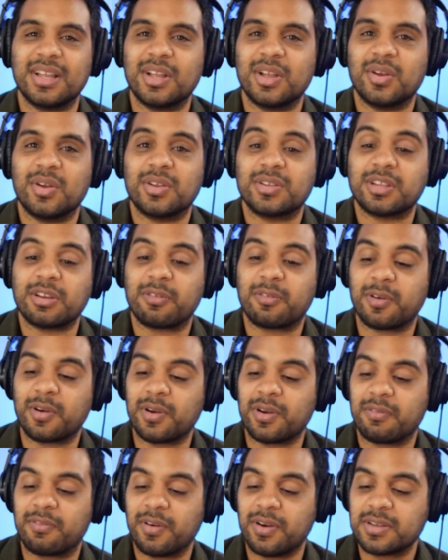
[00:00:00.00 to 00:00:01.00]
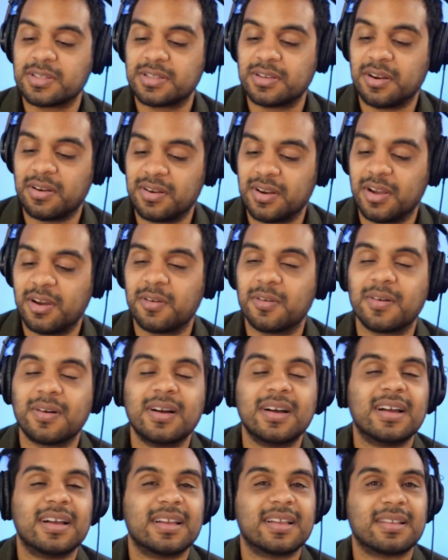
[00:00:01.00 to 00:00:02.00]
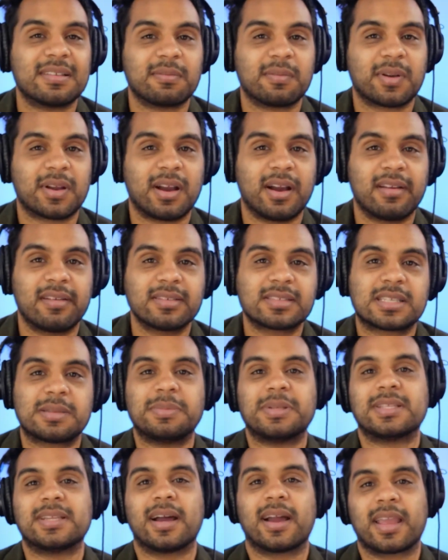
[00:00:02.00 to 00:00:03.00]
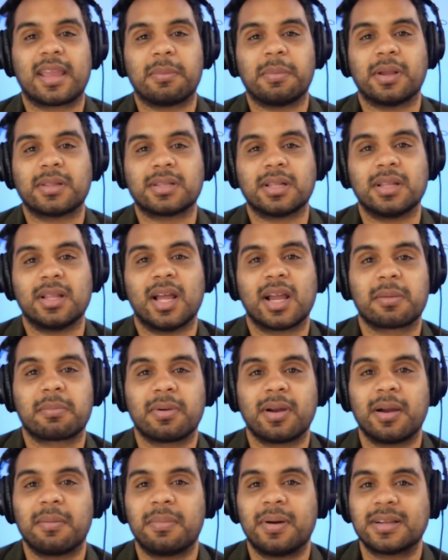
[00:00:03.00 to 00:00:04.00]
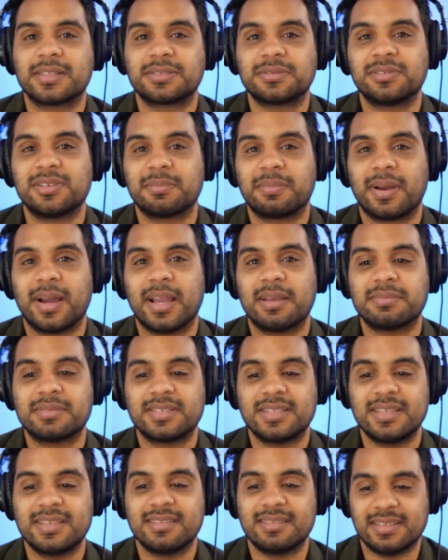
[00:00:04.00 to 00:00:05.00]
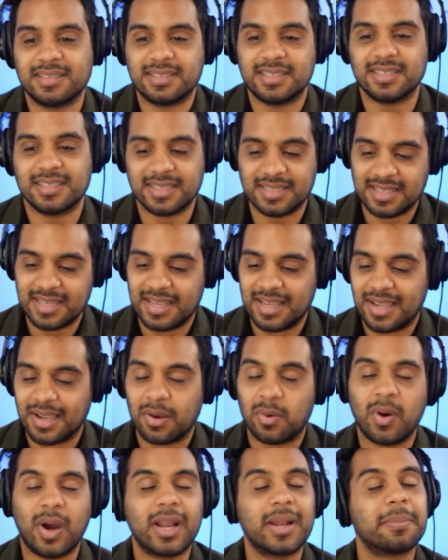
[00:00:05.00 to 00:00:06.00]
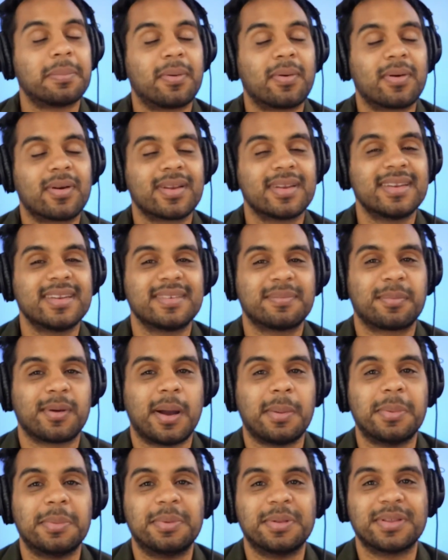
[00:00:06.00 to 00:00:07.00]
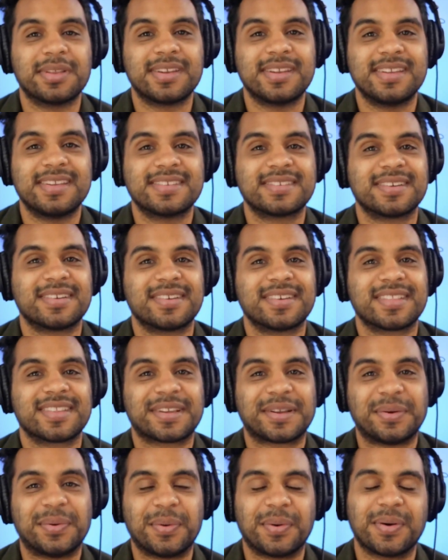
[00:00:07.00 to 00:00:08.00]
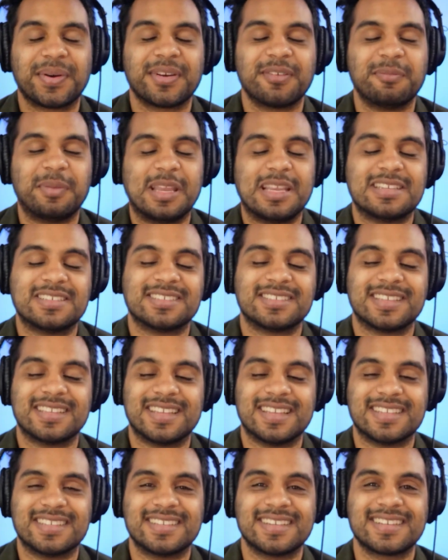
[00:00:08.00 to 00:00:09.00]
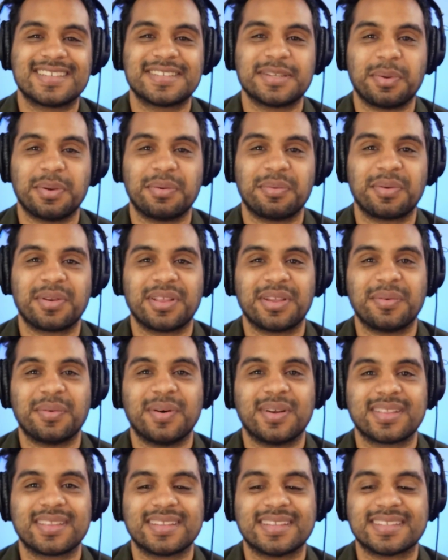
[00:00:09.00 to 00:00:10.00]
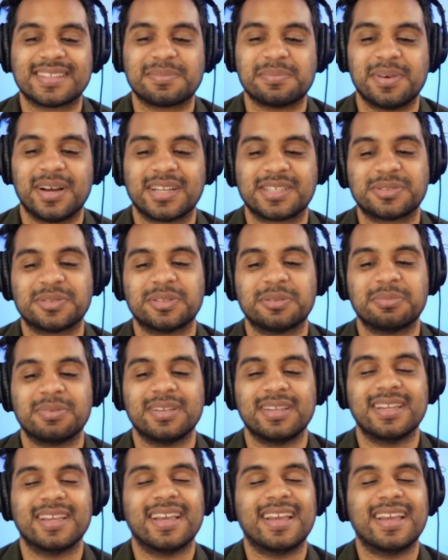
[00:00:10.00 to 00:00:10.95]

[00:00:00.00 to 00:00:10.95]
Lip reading: So for folks who don't know, Ricardo's going to be talking about the log prob module in PyMC. This is quite important. Probabilities are at the core of Bayesian statistics, so we really want this module to be